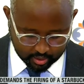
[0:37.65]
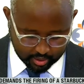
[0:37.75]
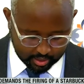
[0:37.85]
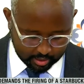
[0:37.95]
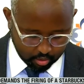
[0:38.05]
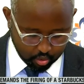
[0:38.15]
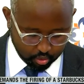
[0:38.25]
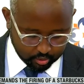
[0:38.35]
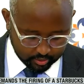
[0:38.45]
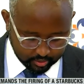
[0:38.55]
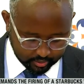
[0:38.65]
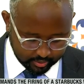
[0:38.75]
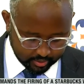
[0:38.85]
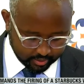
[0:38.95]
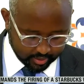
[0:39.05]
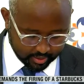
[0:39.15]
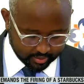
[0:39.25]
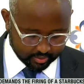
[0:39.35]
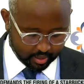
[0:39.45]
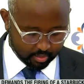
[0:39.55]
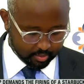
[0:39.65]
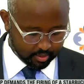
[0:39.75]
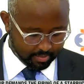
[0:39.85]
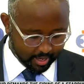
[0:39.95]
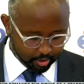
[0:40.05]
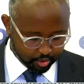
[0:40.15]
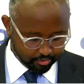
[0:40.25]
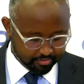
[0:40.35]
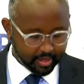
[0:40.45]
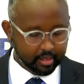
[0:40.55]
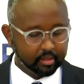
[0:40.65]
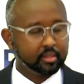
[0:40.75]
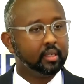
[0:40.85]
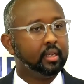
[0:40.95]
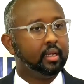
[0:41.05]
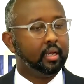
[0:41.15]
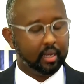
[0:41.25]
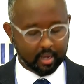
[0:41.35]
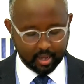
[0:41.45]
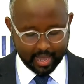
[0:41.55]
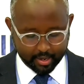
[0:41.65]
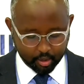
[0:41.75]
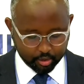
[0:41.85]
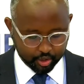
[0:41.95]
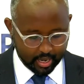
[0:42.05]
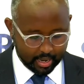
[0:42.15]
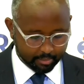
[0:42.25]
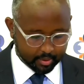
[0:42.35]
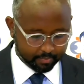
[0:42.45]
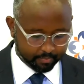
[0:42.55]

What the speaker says: who clearly indicated that the manager failed at her job.